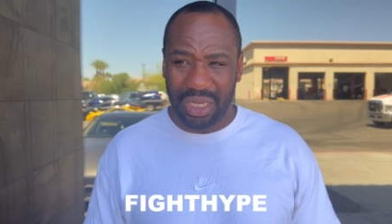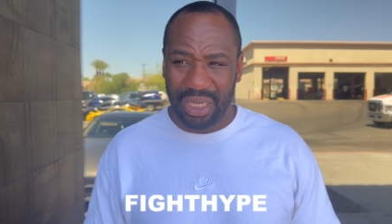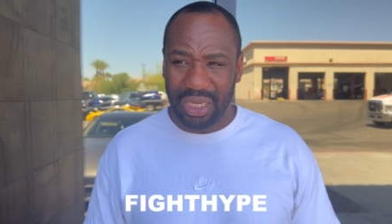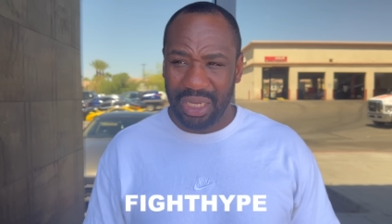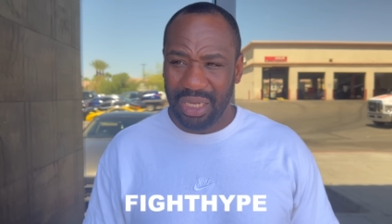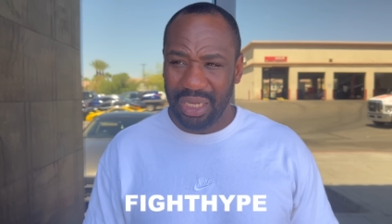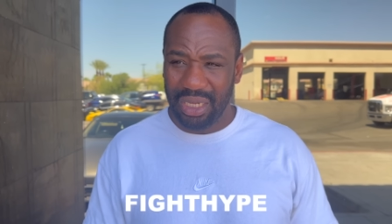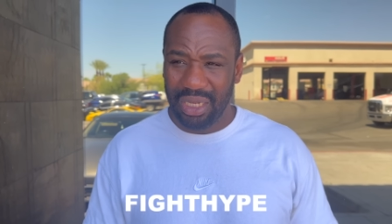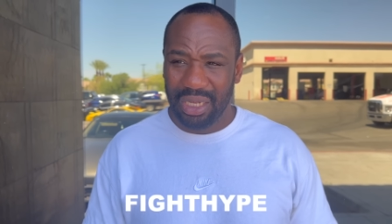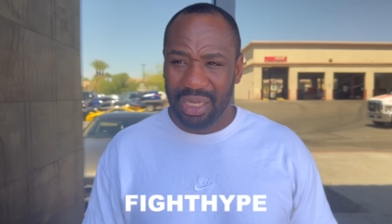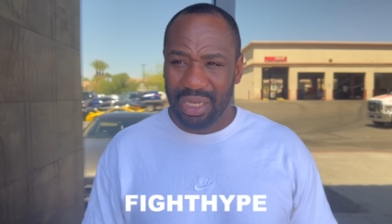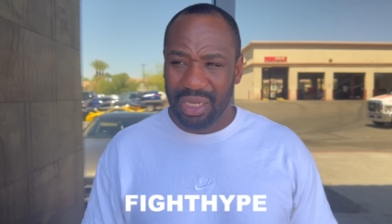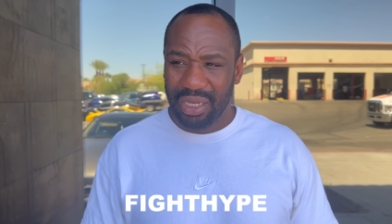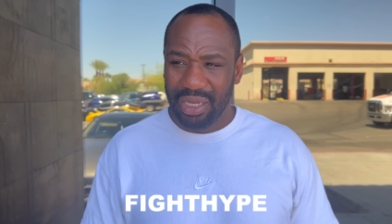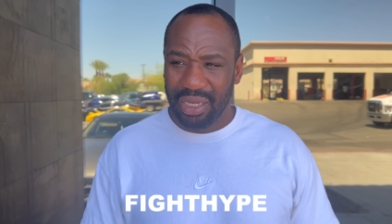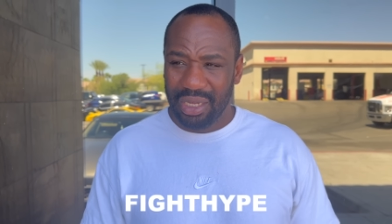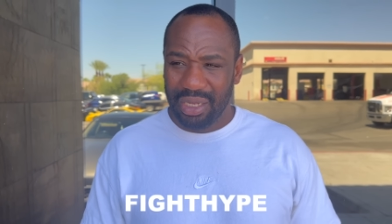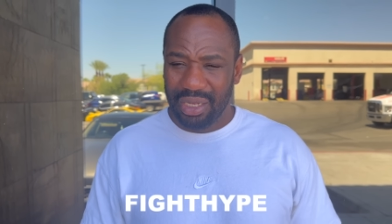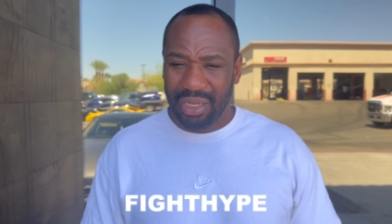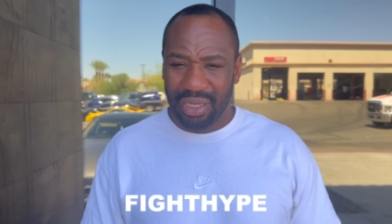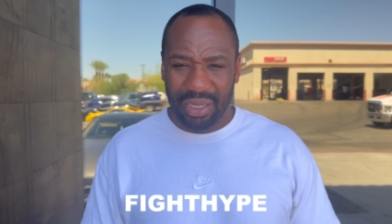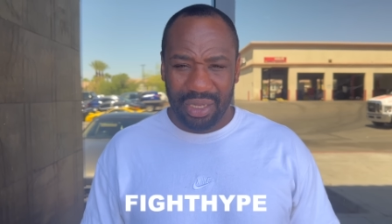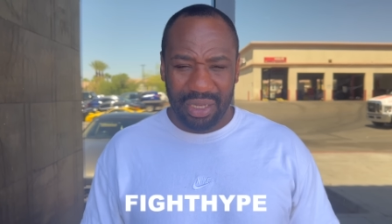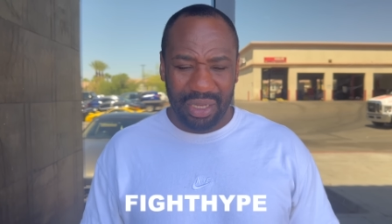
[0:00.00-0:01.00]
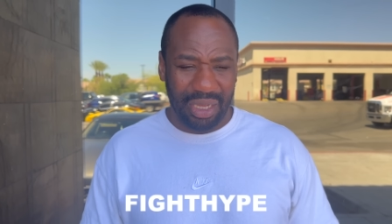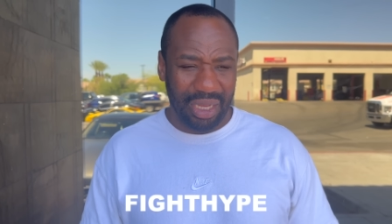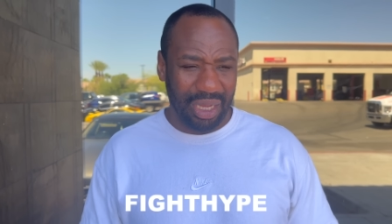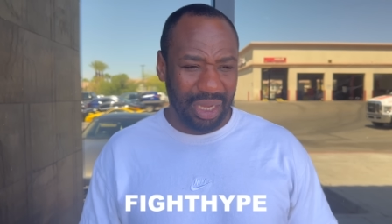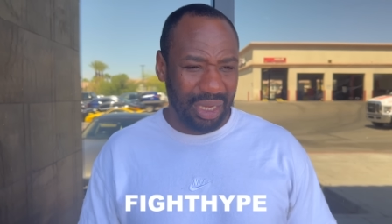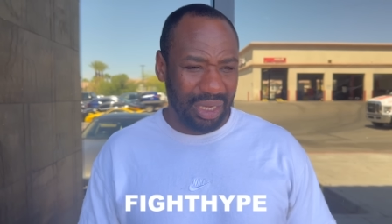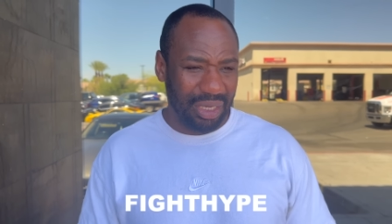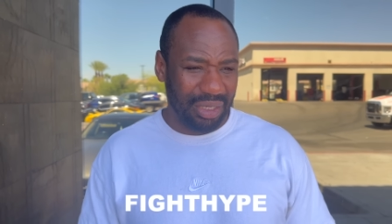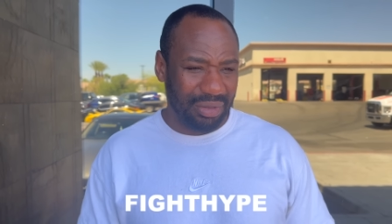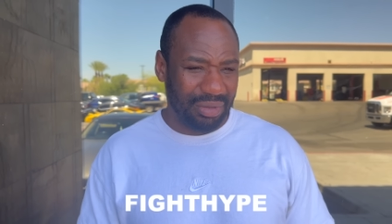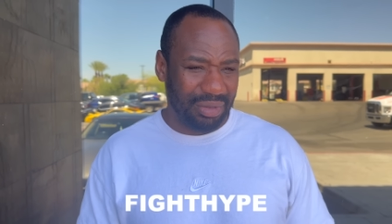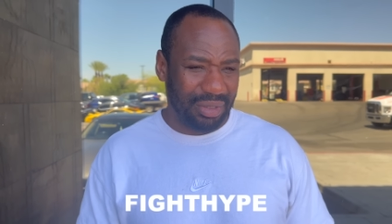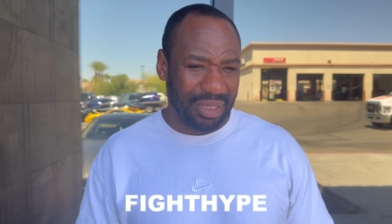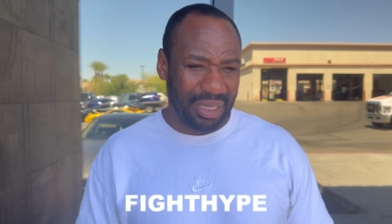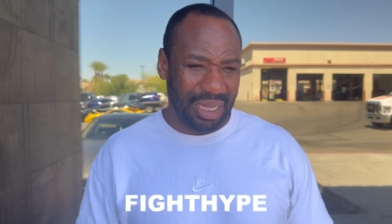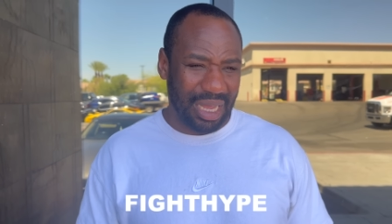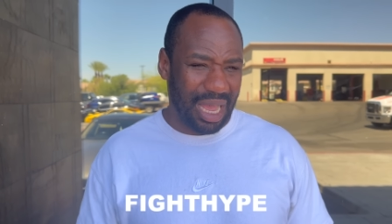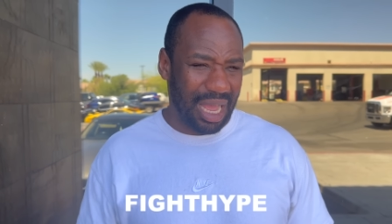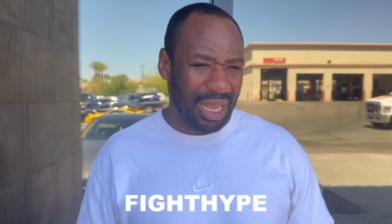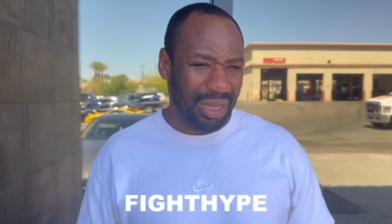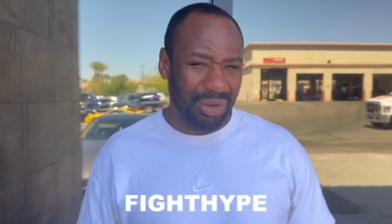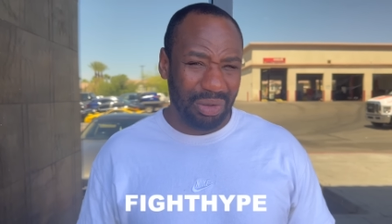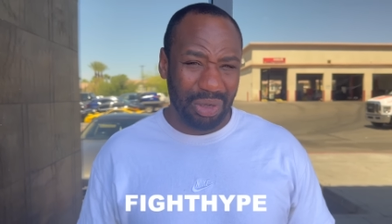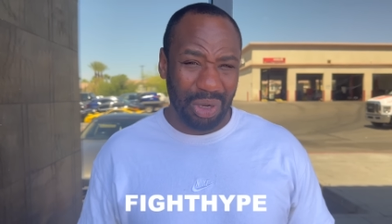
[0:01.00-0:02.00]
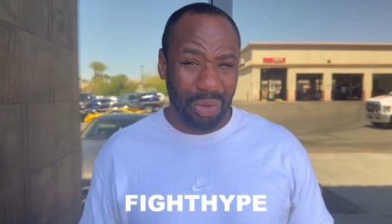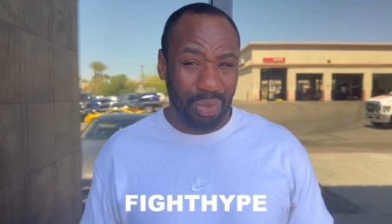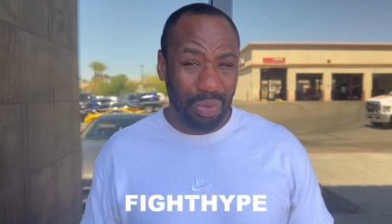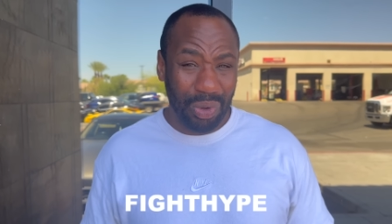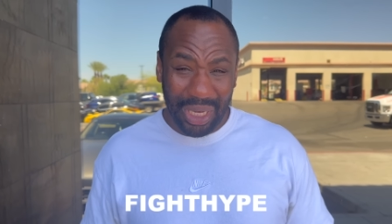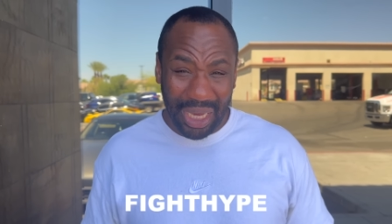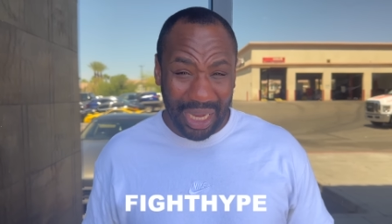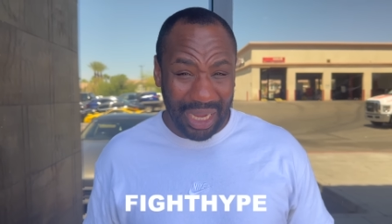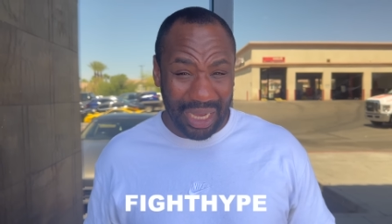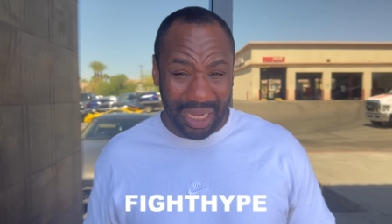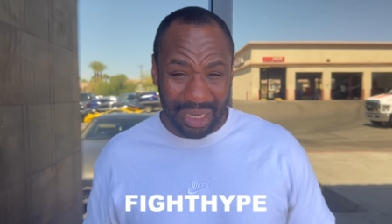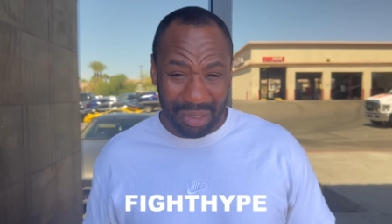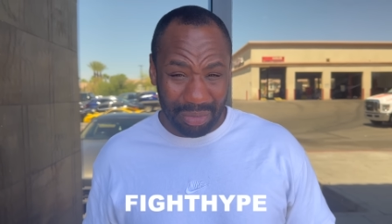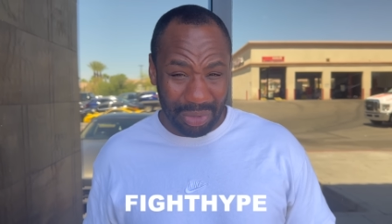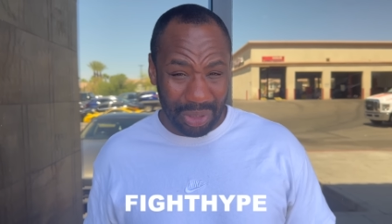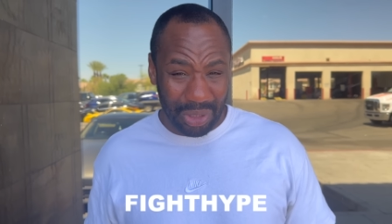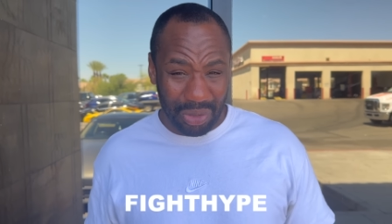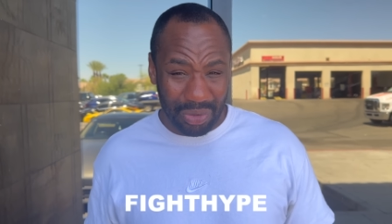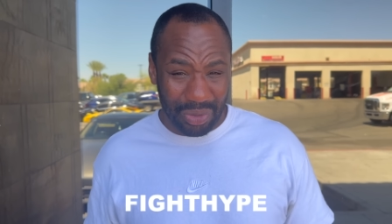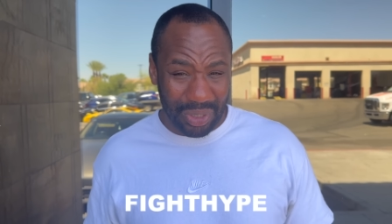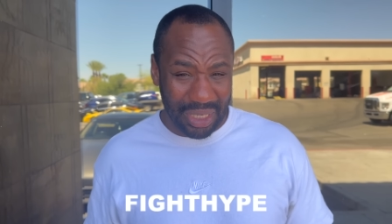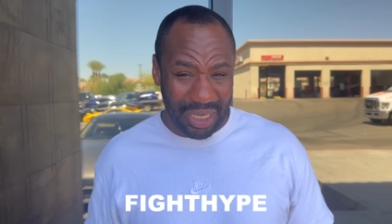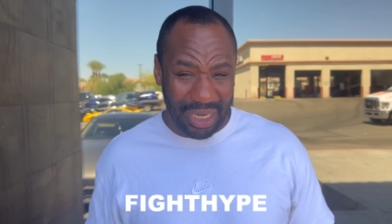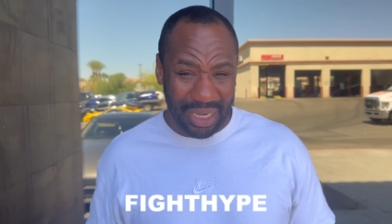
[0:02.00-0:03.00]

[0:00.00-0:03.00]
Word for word: He, he, I don't know what they got him doing.